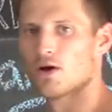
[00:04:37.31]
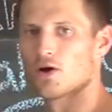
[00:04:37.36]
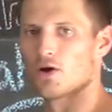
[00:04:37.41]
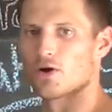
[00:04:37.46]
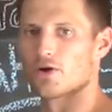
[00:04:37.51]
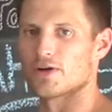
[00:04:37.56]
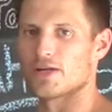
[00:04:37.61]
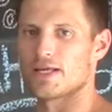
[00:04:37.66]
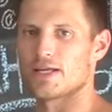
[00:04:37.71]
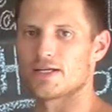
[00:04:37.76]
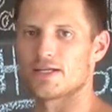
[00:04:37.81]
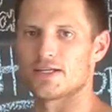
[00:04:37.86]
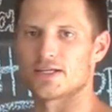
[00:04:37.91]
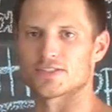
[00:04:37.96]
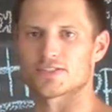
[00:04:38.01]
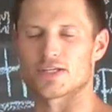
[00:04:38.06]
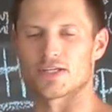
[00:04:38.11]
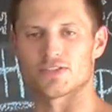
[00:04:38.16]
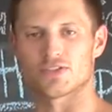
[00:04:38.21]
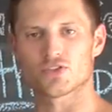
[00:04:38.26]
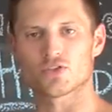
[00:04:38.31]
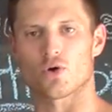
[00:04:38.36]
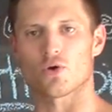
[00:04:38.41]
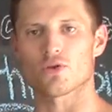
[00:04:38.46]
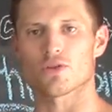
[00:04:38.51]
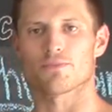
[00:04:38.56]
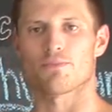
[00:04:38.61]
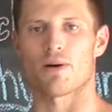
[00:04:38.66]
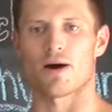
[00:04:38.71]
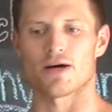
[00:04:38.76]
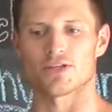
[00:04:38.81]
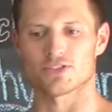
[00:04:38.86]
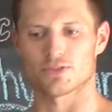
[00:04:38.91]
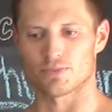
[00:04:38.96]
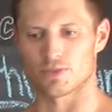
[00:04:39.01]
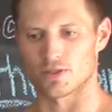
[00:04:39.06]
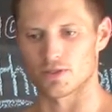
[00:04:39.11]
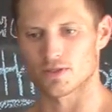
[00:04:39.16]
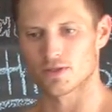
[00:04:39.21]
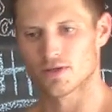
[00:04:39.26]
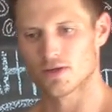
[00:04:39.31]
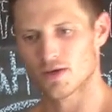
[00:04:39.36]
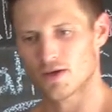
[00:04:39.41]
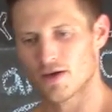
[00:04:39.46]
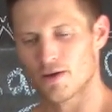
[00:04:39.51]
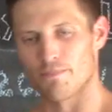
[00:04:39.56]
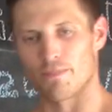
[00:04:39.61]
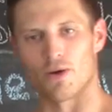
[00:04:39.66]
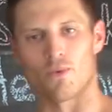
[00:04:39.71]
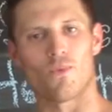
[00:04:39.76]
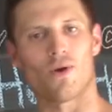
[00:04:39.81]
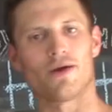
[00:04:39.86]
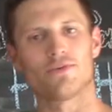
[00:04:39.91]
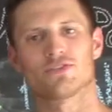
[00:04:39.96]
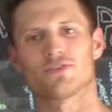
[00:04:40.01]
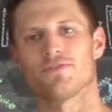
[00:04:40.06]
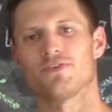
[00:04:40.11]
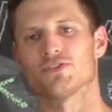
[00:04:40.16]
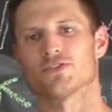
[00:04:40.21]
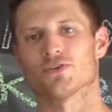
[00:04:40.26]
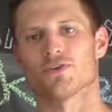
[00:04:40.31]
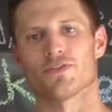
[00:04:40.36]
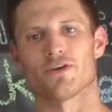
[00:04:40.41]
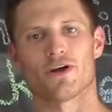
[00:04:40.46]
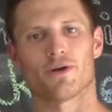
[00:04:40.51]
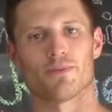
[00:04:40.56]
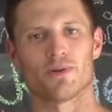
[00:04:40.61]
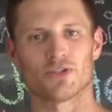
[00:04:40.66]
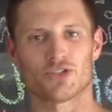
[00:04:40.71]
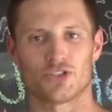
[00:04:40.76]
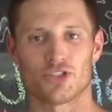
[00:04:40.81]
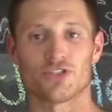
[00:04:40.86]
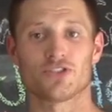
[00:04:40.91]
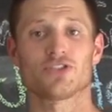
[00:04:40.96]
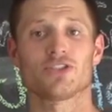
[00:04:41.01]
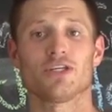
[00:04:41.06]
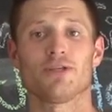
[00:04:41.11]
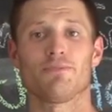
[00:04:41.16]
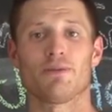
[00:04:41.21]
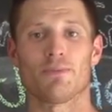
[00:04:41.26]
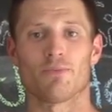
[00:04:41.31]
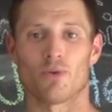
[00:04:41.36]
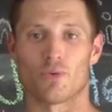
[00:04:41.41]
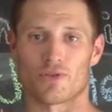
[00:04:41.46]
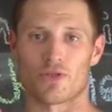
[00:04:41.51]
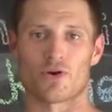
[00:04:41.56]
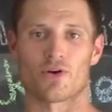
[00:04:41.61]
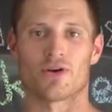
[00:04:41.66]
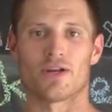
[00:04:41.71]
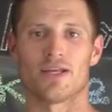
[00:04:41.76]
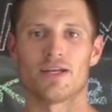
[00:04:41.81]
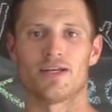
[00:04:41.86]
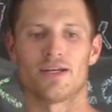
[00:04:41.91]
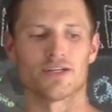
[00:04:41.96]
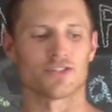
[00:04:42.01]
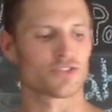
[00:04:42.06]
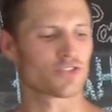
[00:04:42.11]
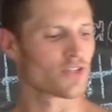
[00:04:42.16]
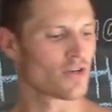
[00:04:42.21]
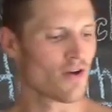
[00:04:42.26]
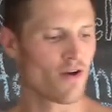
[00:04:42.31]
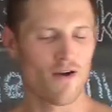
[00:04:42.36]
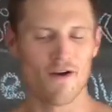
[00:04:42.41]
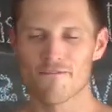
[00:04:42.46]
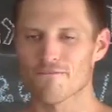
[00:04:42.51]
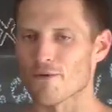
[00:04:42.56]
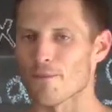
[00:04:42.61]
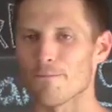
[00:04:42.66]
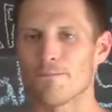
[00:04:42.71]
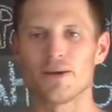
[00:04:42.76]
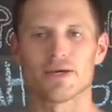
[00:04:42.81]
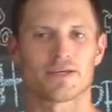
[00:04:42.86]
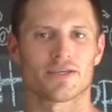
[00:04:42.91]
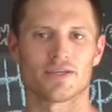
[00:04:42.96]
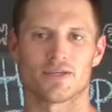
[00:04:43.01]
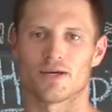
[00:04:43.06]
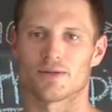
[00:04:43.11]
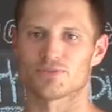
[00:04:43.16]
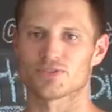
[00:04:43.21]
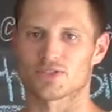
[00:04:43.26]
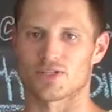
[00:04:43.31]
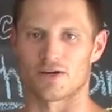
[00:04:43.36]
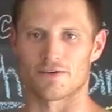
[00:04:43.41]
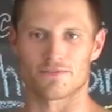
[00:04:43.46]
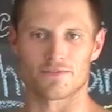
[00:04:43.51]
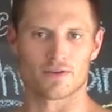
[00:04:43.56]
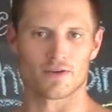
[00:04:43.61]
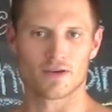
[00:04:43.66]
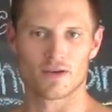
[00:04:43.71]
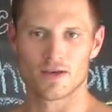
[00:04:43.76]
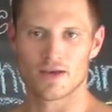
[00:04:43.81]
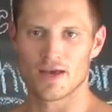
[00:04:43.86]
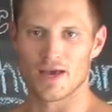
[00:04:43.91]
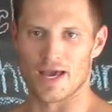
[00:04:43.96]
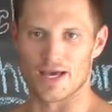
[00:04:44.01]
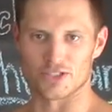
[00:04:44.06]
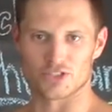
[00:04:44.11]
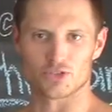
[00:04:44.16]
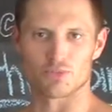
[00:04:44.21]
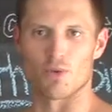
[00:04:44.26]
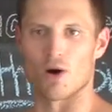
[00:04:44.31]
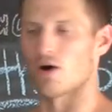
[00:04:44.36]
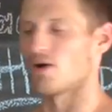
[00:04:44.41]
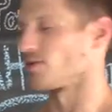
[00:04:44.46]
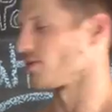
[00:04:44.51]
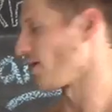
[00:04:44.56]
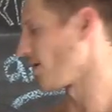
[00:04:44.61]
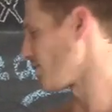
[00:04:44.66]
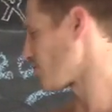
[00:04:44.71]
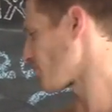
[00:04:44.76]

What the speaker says: herniated disc. It's totally possible. My wife's a physical therapist. She's seen people with herniated discs from picking up stuff as small and light